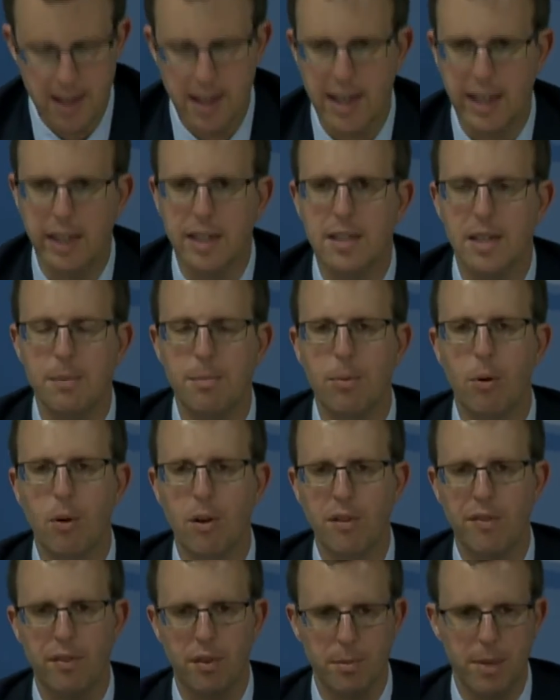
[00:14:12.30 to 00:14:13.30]
It's
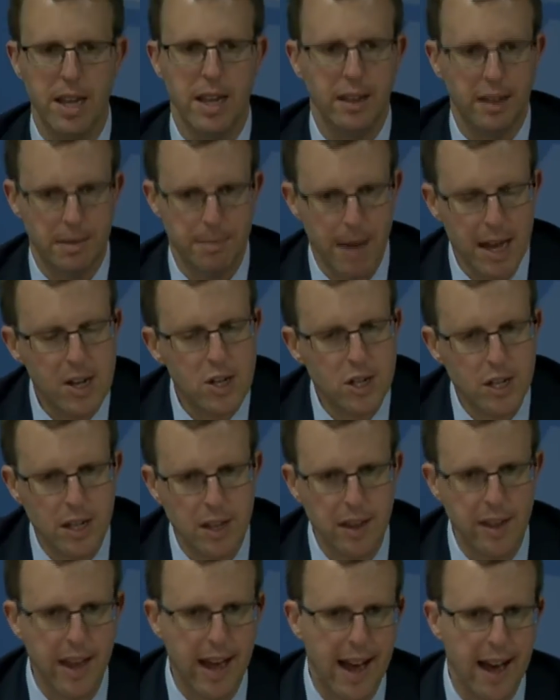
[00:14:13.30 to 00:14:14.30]
important for me to
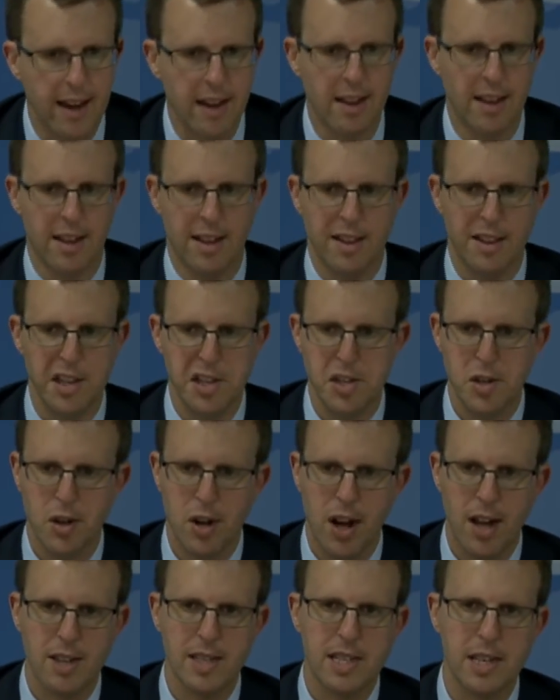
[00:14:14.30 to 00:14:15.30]
mention that these are
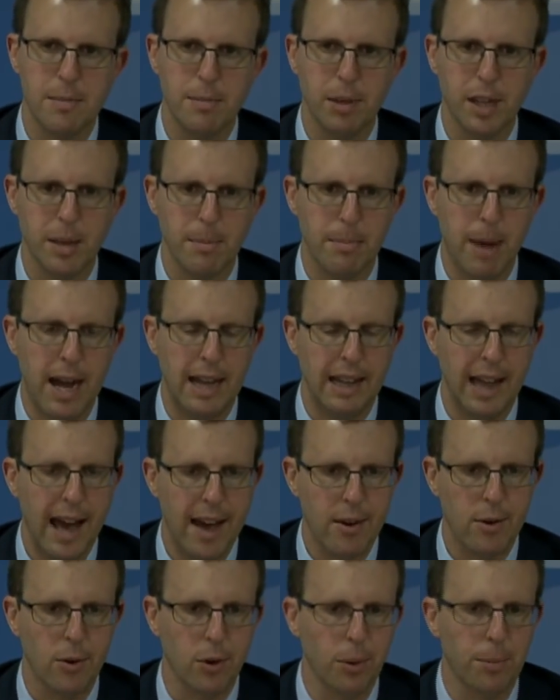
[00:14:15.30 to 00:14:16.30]
not simply
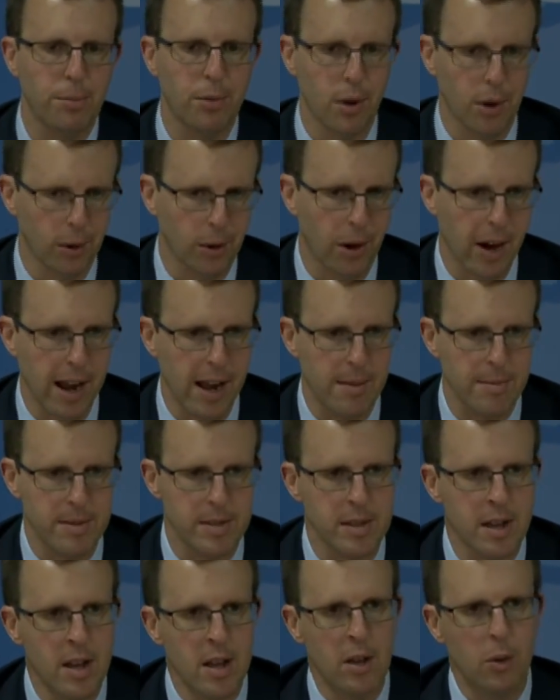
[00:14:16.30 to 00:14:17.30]
bilateral programs.
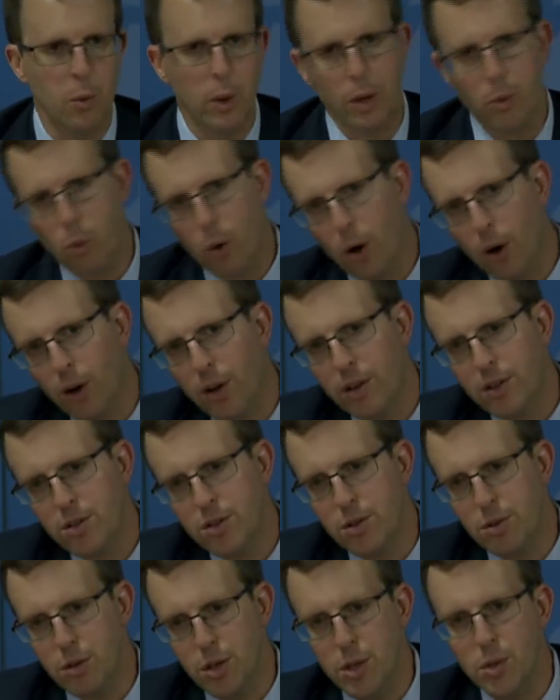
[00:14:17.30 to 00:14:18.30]
We work
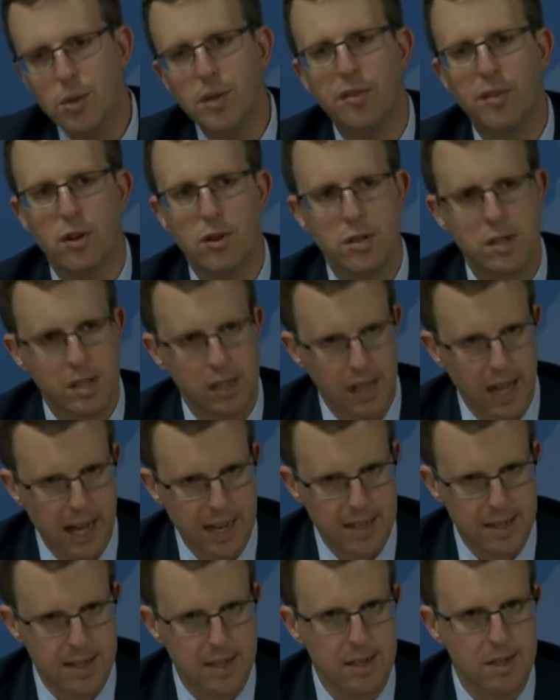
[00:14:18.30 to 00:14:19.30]
to
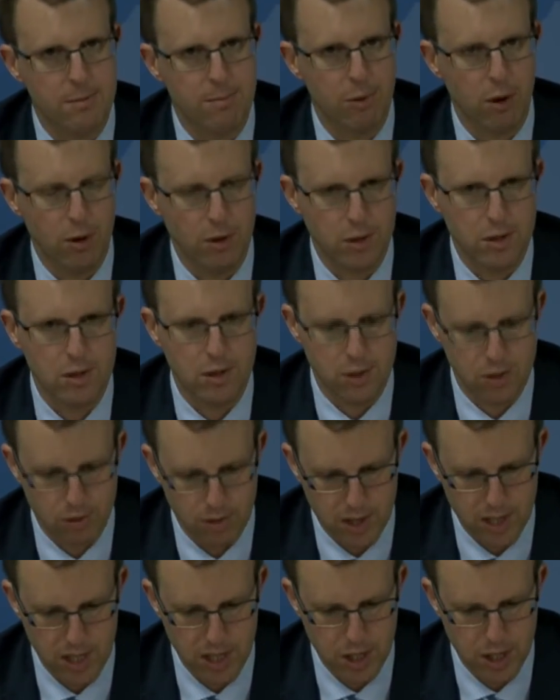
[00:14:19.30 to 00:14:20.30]
universalize this approach to
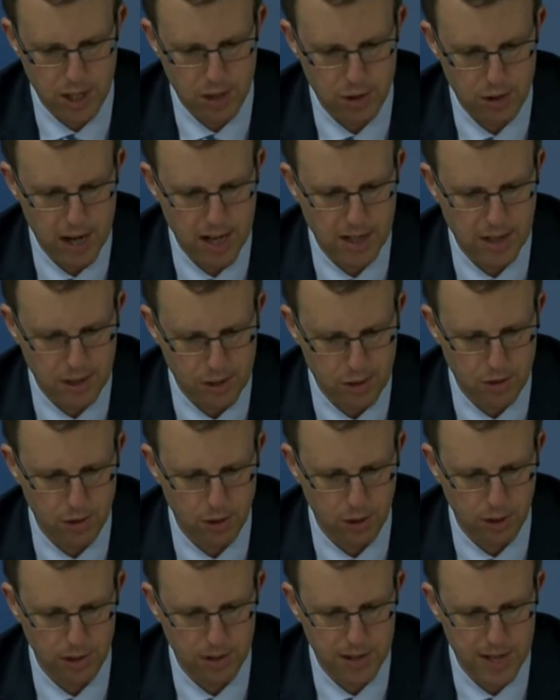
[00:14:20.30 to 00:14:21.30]
strategic trade
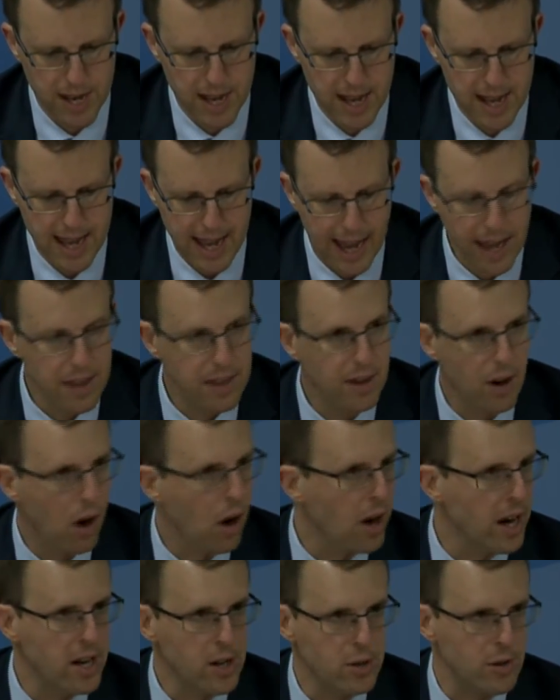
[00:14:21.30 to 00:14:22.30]
controls, and there
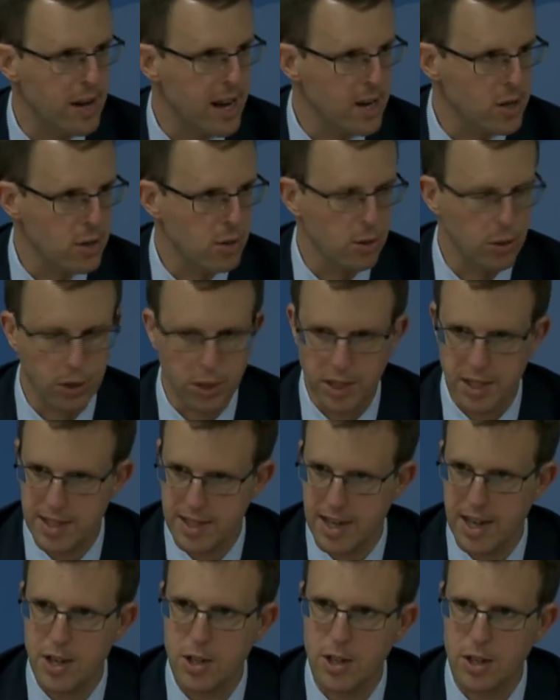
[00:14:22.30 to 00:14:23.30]
are international
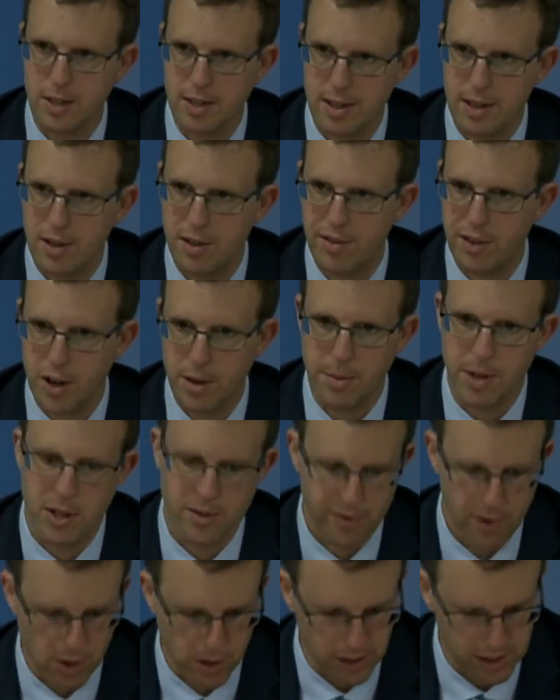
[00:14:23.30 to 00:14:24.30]
organizations that are very much
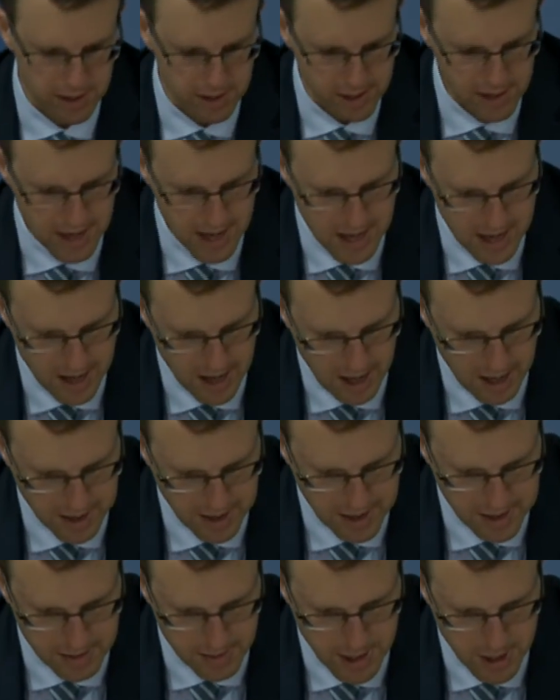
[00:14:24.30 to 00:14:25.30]
focused on
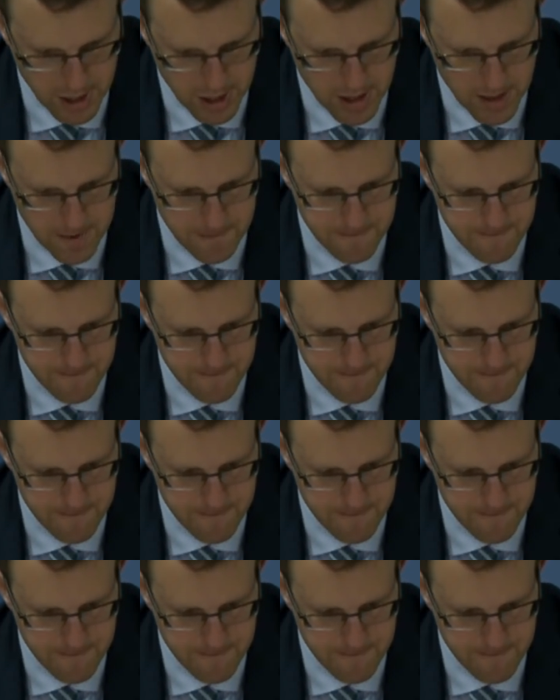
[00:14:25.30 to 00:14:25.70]
this mission.